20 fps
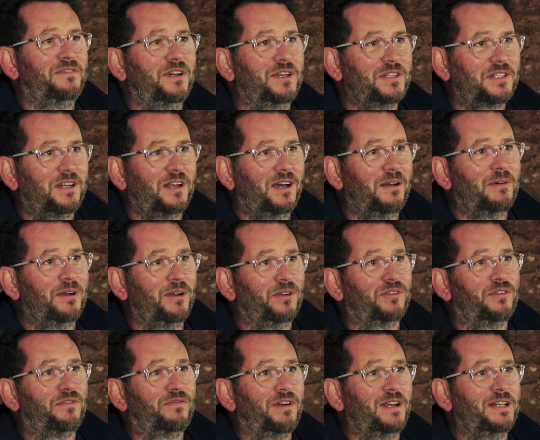first night with
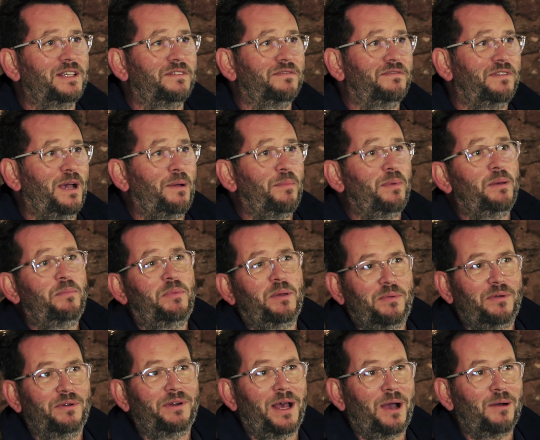lots of friends and family,
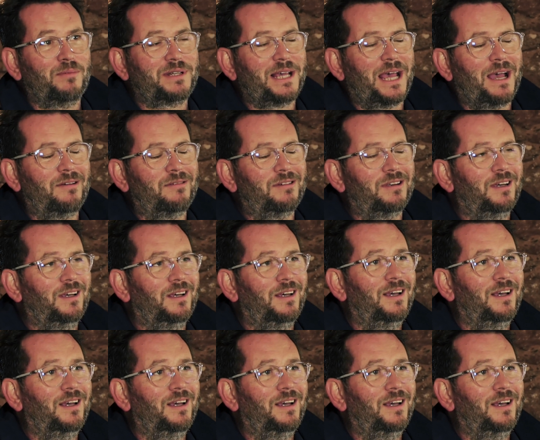people who'd helped out.